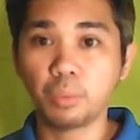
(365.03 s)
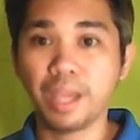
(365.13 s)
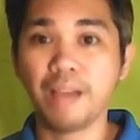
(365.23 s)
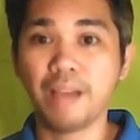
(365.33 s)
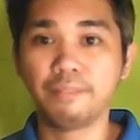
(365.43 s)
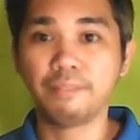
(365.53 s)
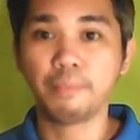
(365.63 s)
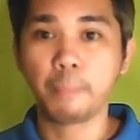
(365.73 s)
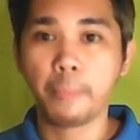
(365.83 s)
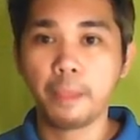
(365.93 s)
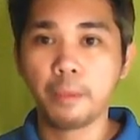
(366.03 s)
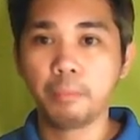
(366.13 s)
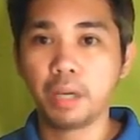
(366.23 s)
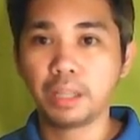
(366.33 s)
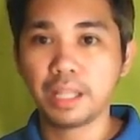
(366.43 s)
that we have.
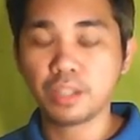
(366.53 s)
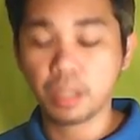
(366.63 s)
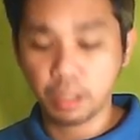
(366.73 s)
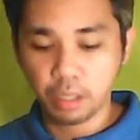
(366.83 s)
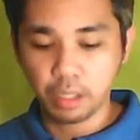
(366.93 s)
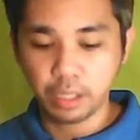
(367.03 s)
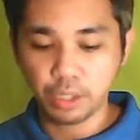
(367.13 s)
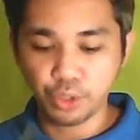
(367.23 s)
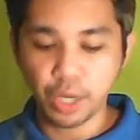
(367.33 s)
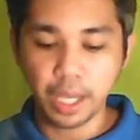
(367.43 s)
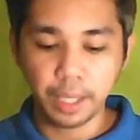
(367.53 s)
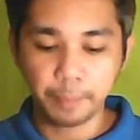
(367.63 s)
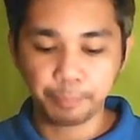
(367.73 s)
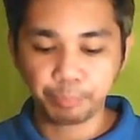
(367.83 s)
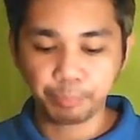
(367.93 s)
But let us
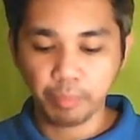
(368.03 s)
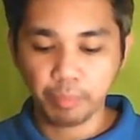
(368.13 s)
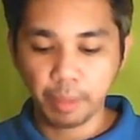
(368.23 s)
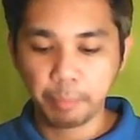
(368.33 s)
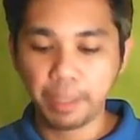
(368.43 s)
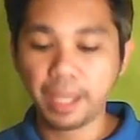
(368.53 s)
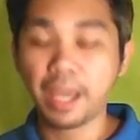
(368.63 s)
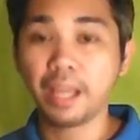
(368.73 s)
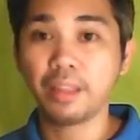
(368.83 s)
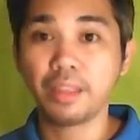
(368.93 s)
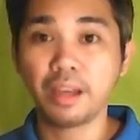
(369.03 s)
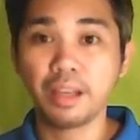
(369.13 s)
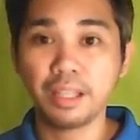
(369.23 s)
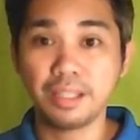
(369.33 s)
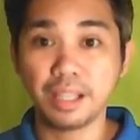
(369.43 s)
try picking
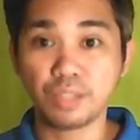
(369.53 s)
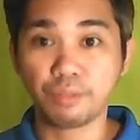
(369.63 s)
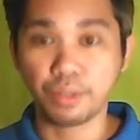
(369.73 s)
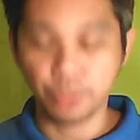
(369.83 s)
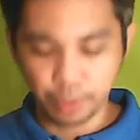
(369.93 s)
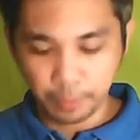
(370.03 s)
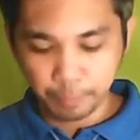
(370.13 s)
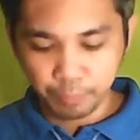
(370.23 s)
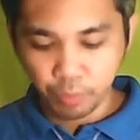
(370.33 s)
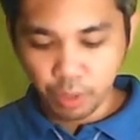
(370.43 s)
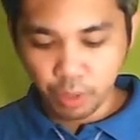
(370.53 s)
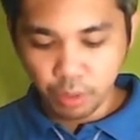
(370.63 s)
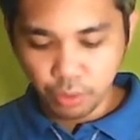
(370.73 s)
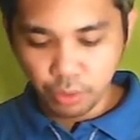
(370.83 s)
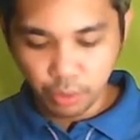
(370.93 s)
the easiest first.
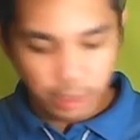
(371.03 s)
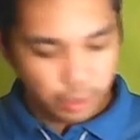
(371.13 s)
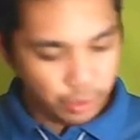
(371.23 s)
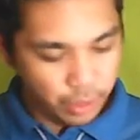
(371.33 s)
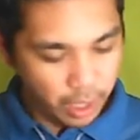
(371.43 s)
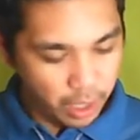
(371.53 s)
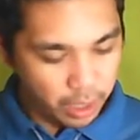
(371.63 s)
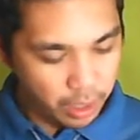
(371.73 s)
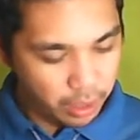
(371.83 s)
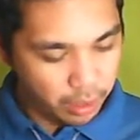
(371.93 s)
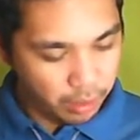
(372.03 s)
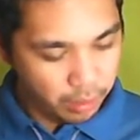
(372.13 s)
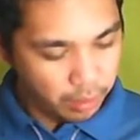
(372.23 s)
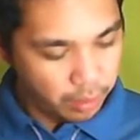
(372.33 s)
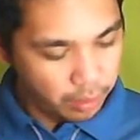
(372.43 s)
So let's say
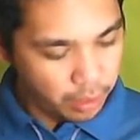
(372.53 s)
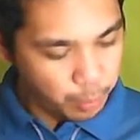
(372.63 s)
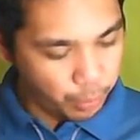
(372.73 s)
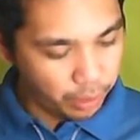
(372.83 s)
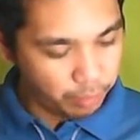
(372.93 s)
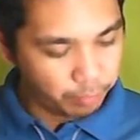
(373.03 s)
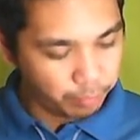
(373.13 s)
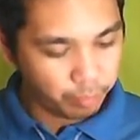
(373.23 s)
this point.